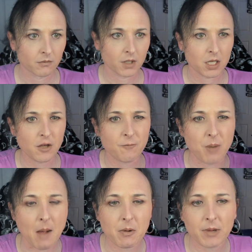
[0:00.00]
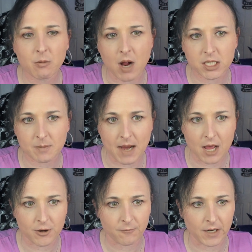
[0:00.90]
you've probably watched my
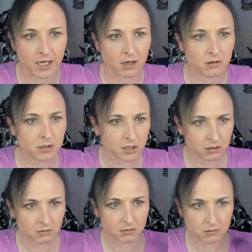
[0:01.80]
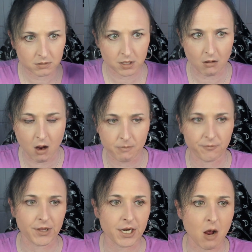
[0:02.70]
other videos, so
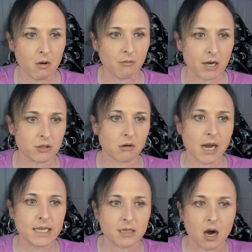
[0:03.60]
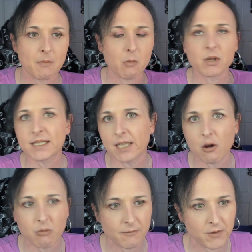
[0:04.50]
hopefully you know what retrogrades are, but we'll still
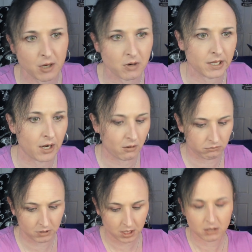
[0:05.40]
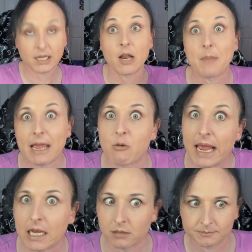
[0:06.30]
review a little bit
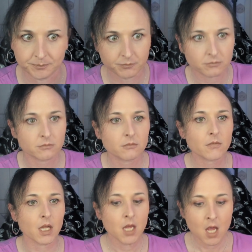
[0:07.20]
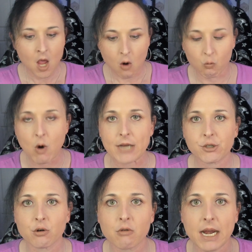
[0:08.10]
quick. Retrograde